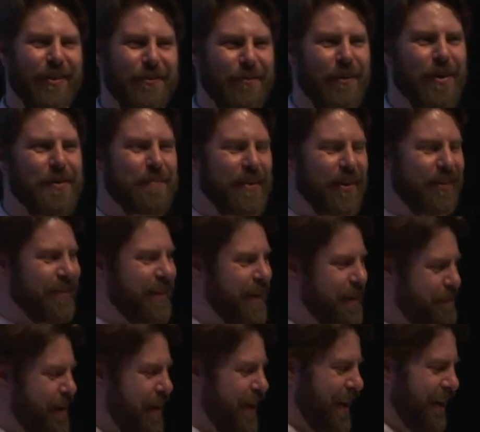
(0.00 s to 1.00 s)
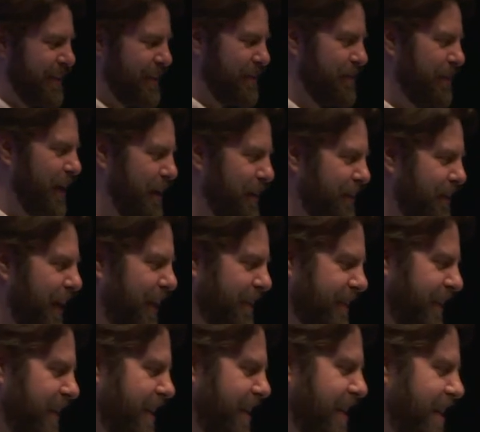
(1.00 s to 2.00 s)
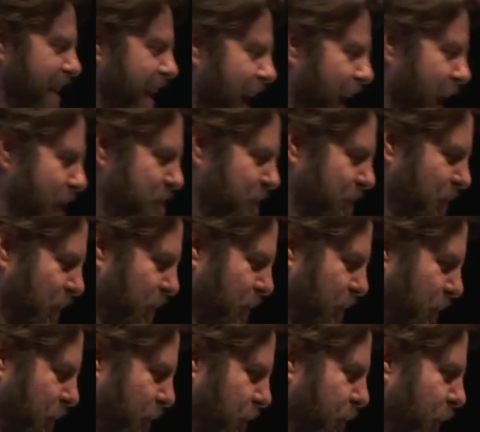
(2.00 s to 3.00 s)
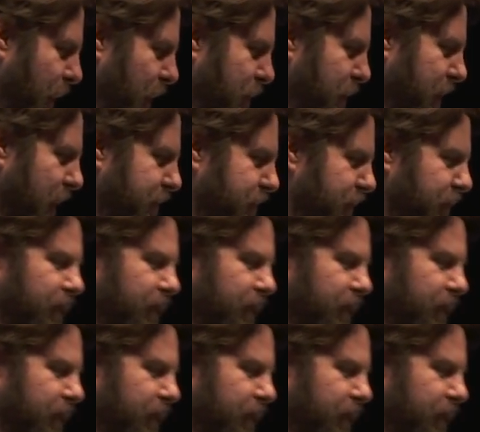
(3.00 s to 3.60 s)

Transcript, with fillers: of one piece that didn't make it to the final cut. Um, the final thing I should